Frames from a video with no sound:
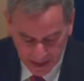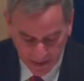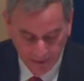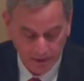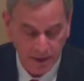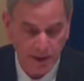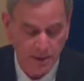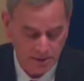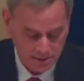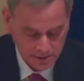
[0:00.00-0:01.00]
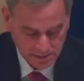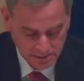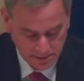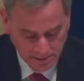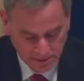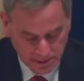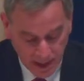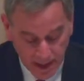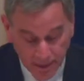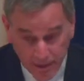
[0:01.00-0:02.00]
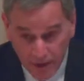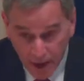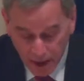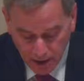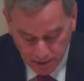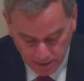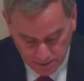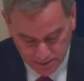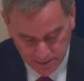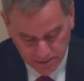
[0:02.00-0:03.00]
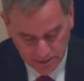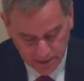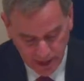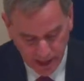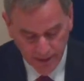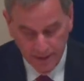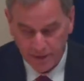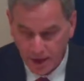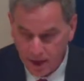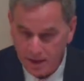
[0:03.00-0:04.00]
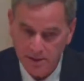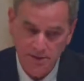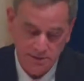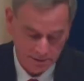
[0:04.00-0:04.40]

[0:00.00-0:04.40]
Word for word: and the, and the, and the.